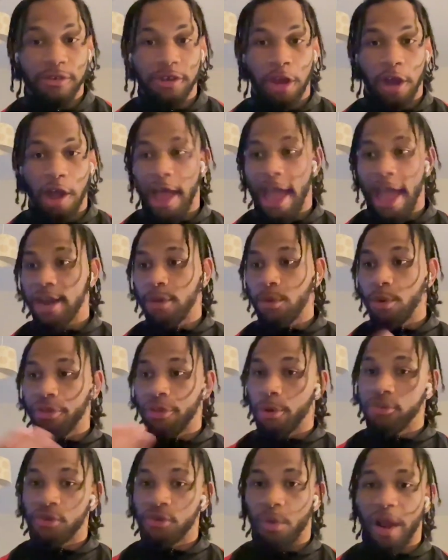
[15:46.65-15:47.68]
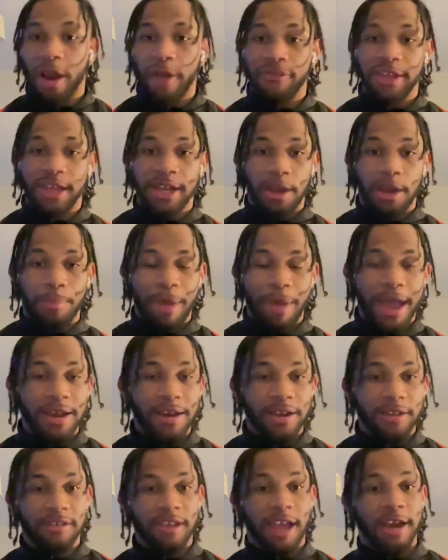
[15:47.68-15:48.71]
so anyone that was aware of the
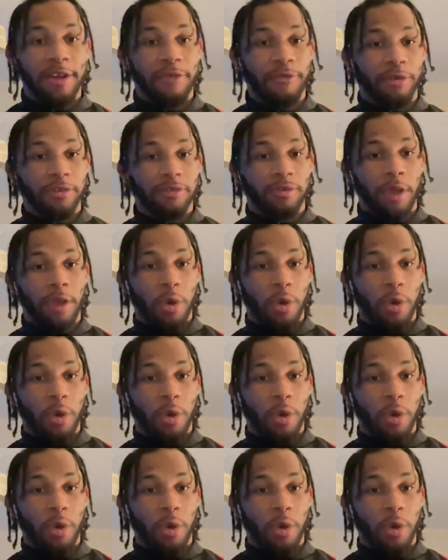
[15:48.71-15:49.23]
independence kind of was